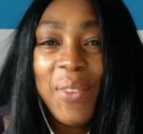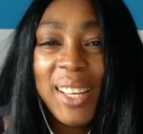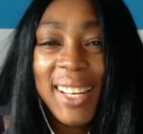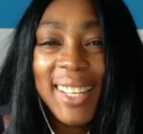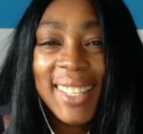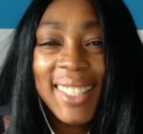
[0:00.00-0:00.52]

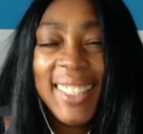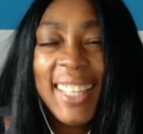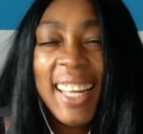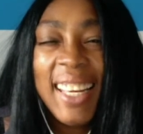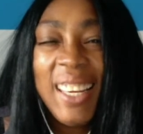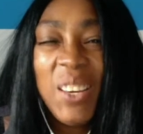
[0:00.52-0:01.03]
Leos.
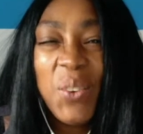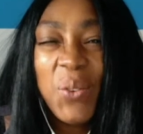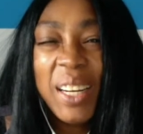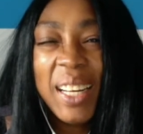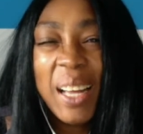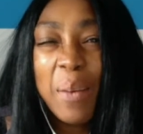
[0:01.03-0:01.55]
Thank you for
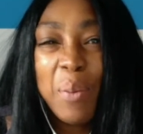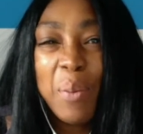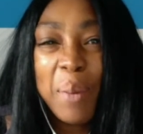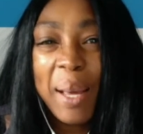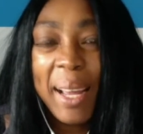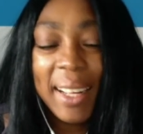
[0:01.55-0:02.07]
coming
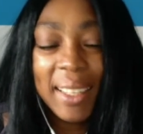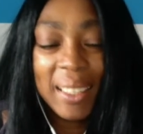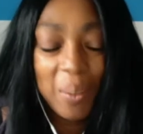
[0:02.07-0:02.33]
back.